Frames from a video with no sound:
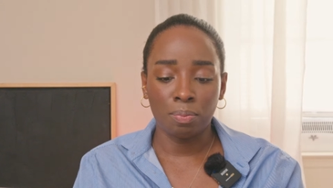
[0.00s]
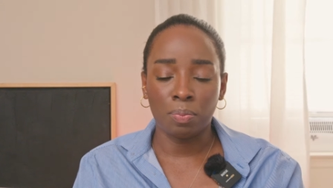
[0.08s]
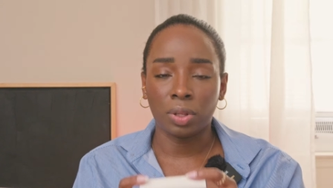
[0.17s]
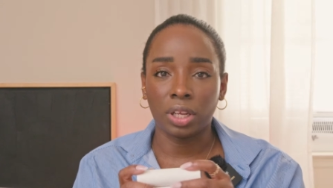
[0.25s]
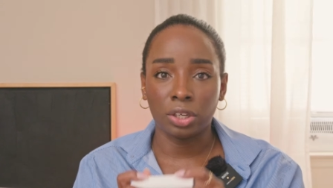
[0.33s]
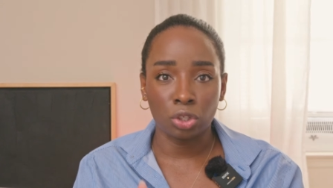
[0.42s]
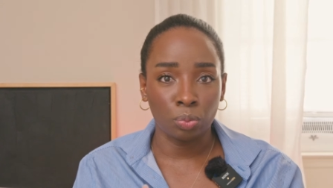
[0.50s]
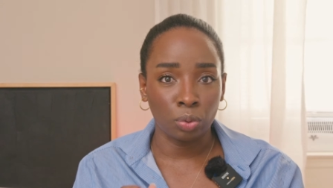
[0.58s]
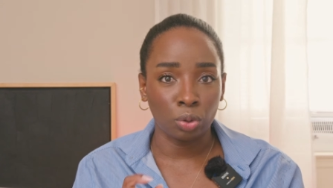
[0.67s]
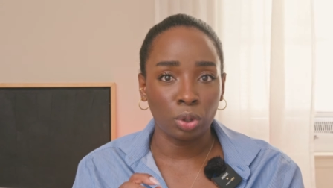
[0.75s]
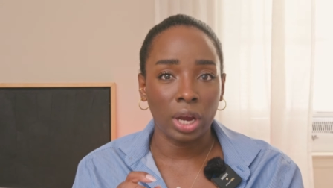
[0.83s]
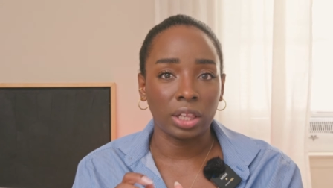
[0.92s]

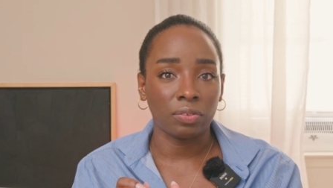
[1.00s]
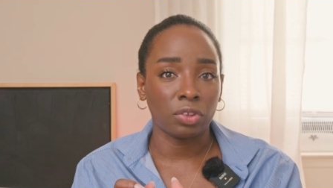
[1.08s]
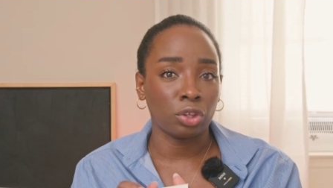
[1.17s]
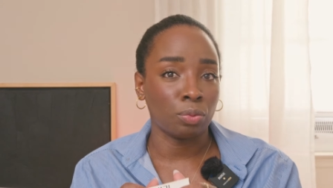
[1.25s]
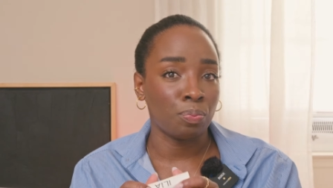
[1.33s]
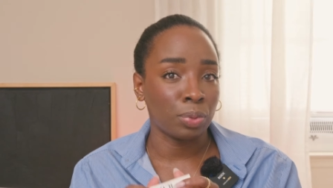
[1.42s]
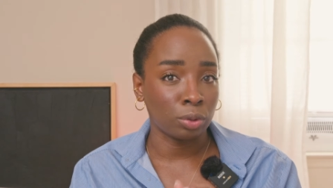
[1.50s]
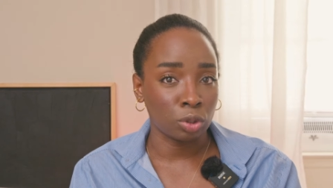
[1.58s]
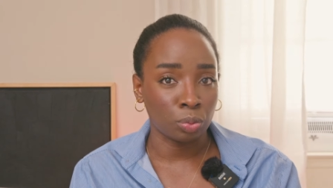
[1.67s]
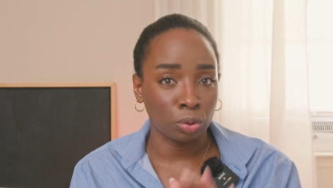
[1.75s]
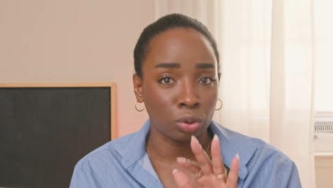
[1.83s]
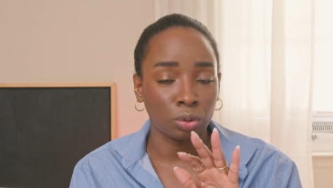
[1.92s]
blendable. I love that they're
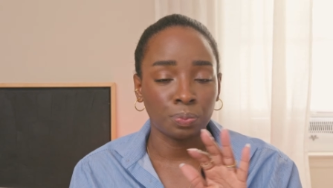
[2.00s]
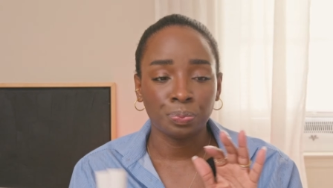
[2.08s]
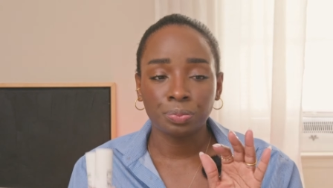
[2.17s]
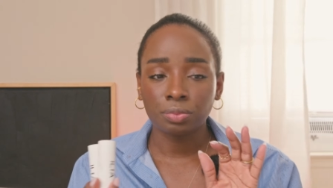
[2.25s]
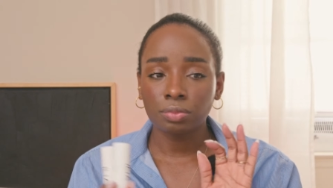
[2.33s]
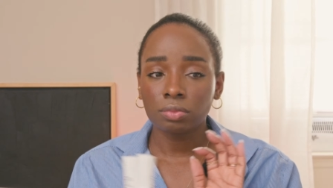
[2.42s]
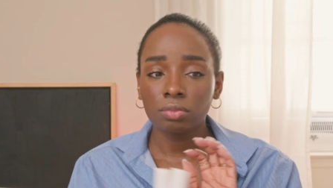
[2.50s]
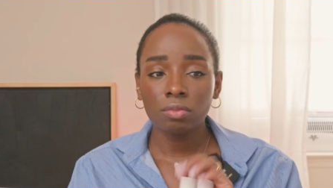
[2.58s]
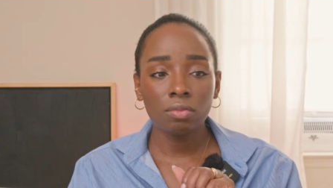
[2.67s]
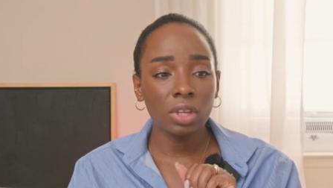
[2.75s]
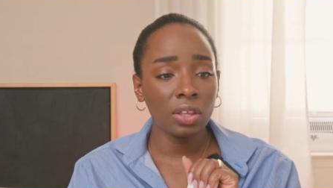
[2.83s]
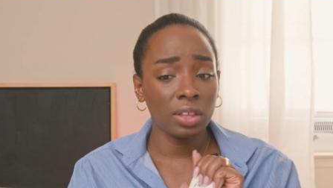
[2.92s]
buildable.
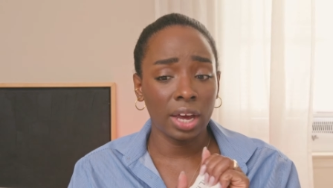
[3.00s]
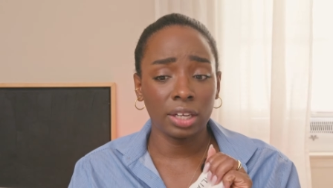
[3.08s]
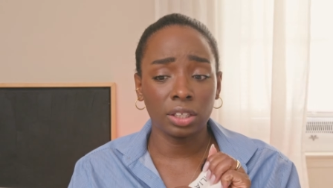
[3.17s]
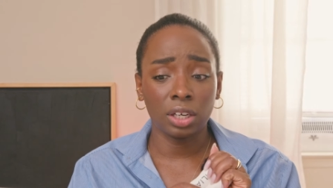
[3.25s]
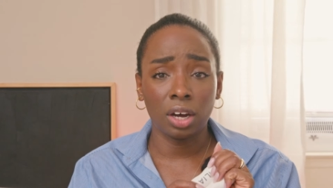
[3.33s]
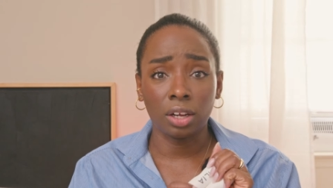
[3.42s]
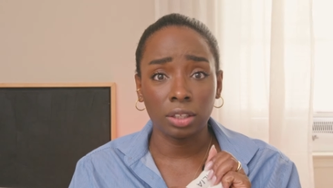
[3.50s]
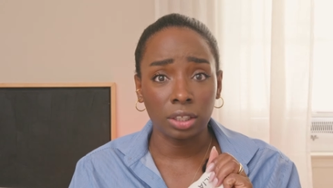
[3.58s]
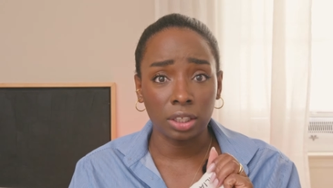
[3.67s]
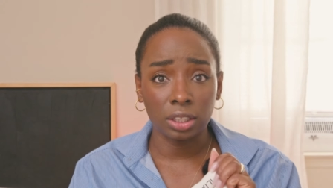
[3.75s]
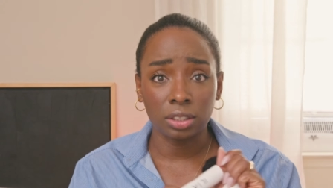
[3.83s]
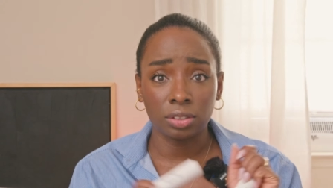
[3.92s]
That
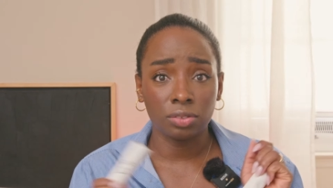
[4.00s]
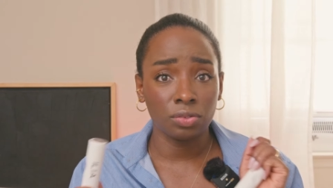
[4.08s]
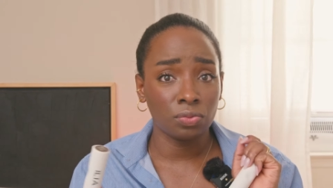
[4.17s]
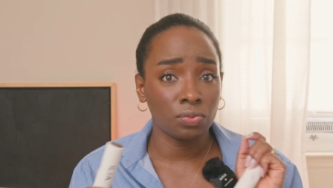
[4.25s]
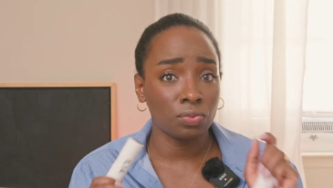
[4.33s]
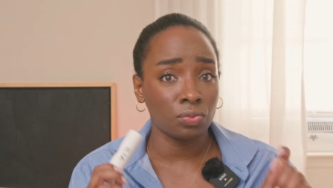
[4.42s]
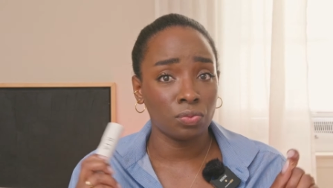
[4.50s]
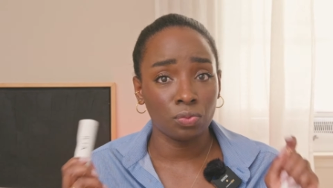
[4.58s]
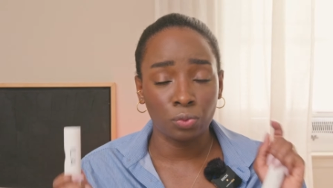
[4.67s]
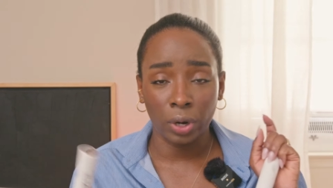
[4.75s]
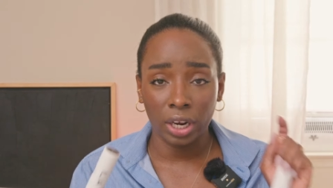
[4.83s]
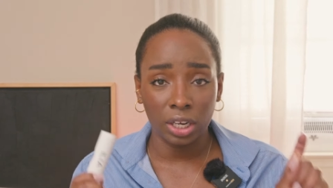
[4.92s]
color
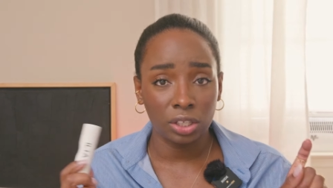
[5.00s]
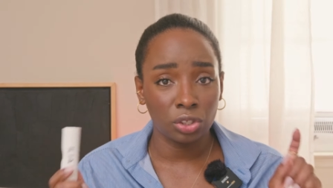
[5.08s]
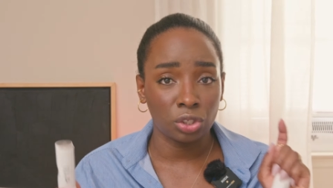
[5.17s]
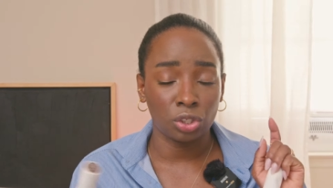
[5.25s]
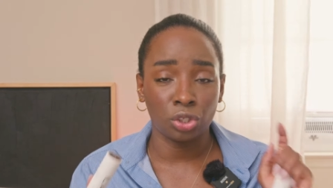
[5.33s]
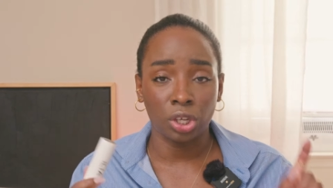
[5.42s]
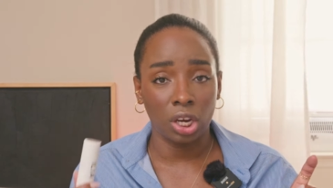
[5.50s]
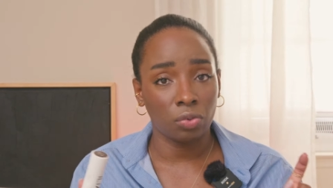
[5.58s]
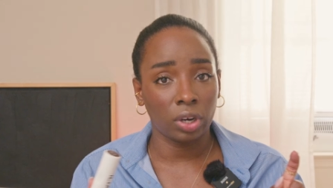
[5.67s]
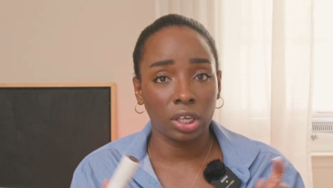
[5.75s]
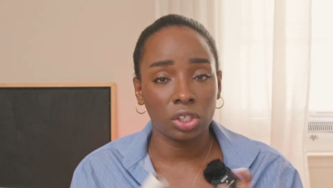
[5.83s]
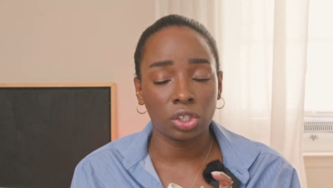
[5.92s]
range, the shade
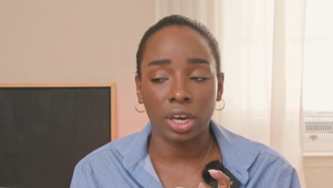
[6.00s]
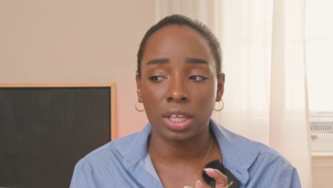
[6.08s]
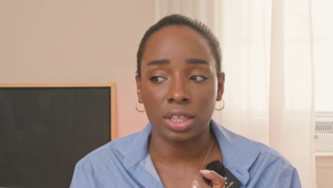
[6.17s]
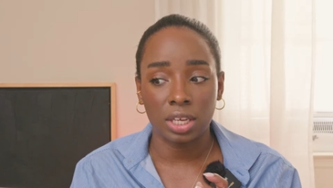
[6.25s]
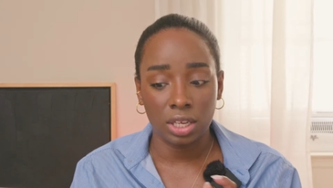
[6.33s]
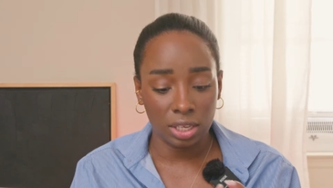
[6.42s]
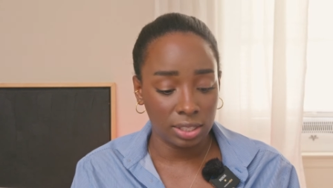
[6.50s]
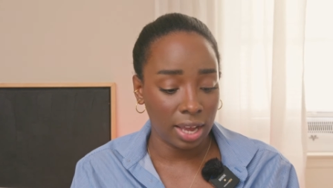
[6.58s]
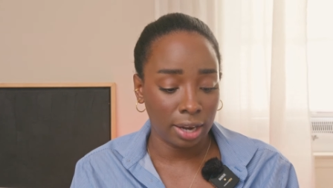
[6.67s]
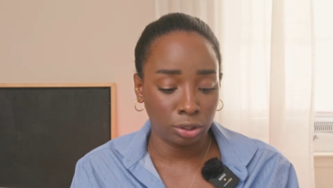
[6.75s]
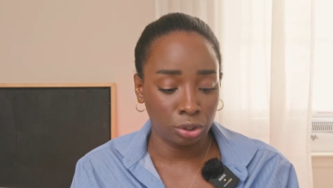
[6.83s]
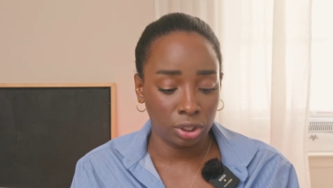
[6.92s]
range, I think is
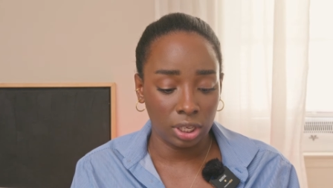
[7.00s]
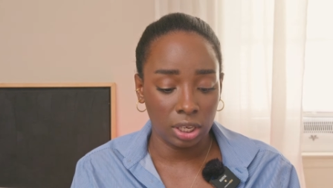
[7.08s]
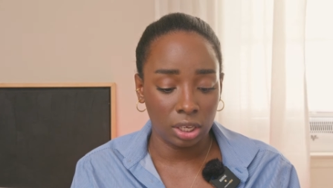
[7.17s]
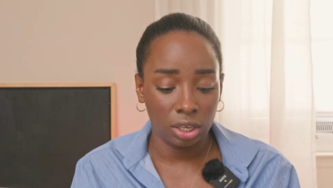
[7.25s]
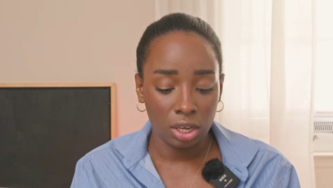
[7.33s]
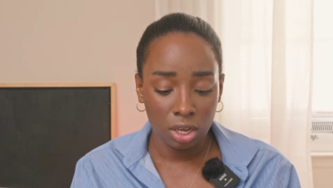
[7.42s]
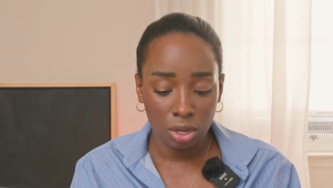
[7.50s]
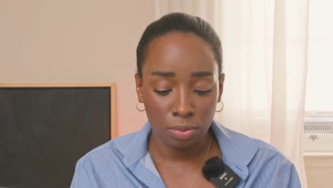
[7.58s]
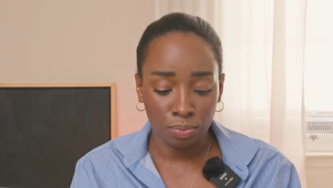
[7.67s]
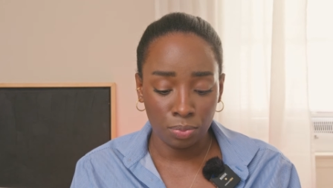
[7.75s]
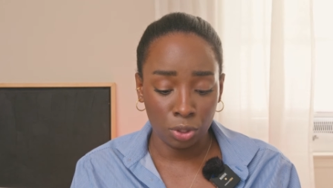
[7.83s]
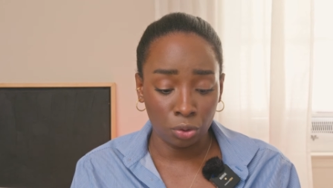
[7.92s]
actually
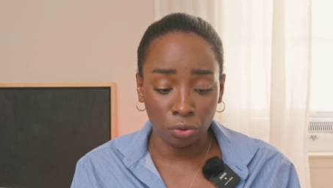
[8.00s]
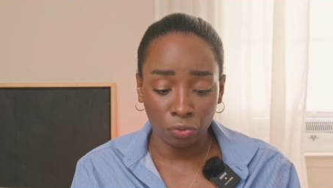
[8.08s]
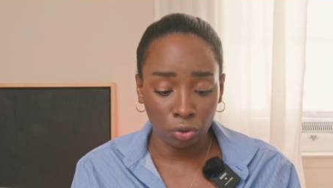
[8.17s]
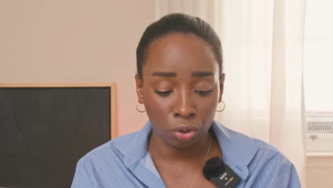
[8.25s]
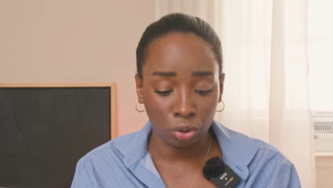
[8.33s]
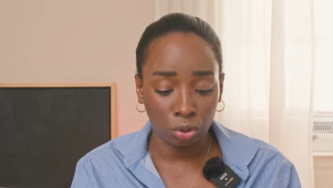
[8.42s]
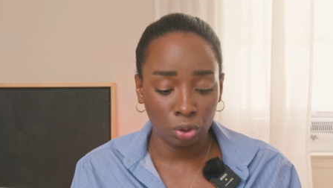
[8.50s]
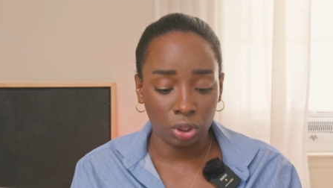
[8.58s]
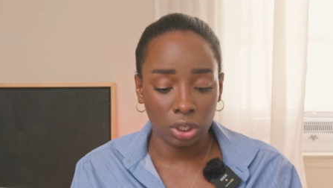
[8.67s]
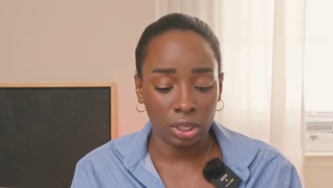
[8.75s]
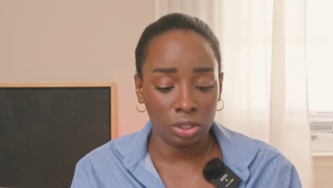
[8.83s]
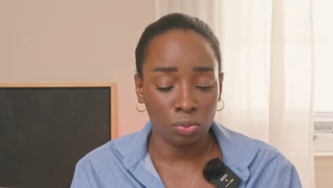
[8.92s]
beautiful.
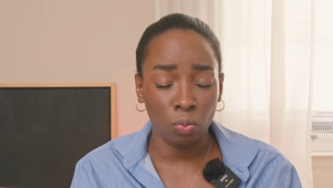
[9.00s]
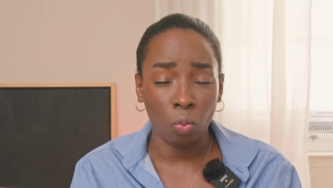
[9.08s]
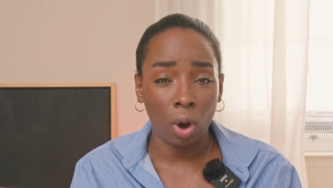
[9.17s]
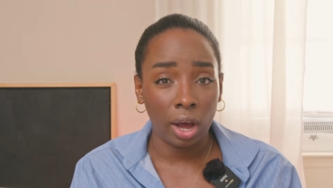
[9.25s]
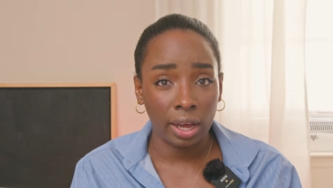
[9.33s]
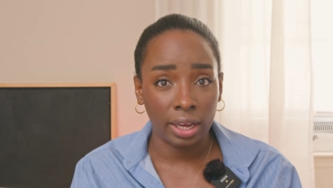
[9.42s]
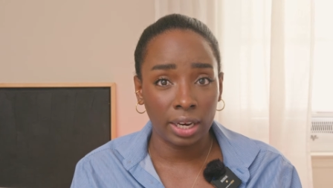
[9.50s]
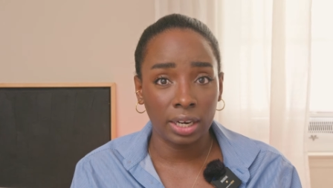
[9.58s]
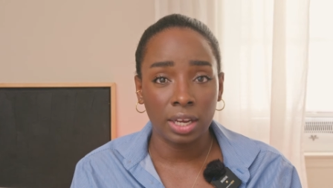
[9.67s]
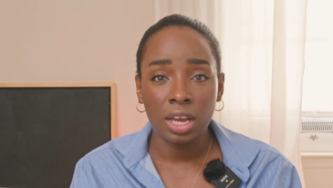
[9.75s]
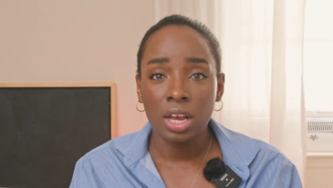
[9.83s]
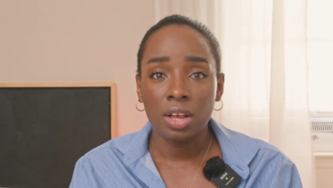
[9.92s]
It's
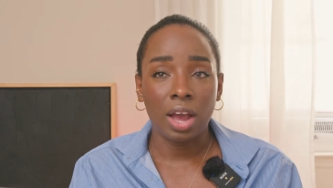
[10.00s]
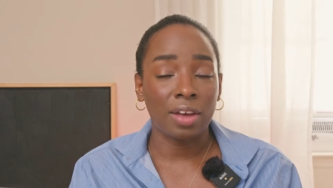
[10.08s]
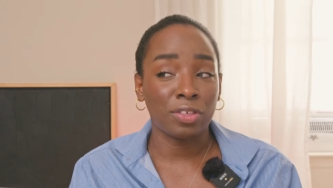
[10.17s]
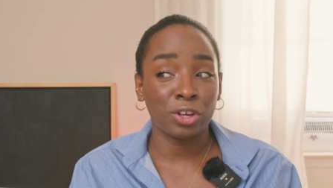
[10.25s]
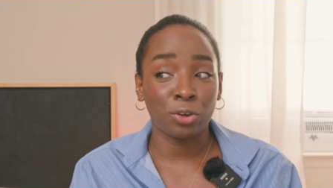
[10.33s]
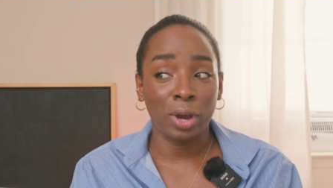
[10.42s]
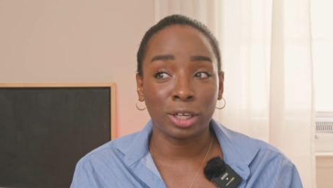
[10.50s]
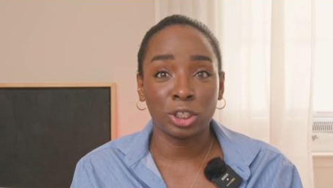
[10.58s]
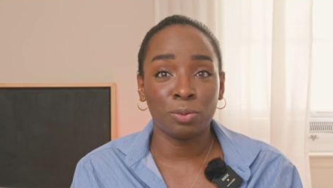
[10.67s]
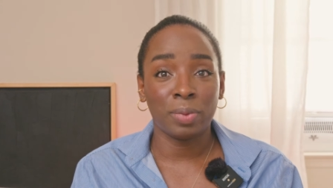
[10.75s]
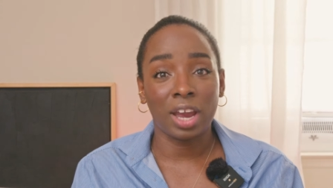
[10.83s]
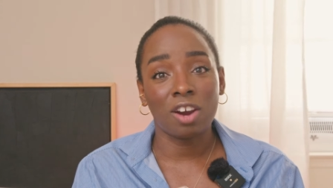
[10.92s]
wide. I think you
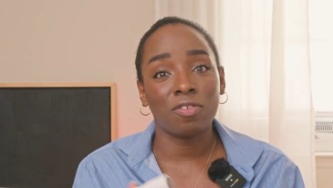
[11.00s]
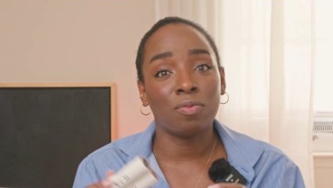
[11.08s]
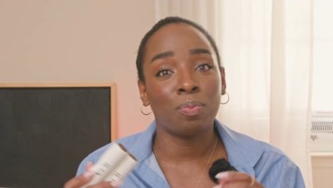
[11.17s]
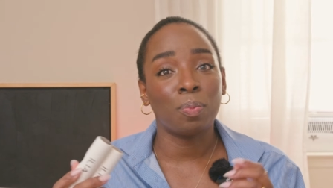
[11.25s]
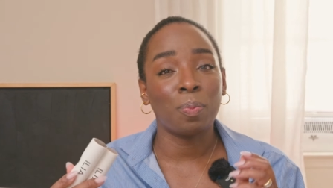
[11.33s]
actually may have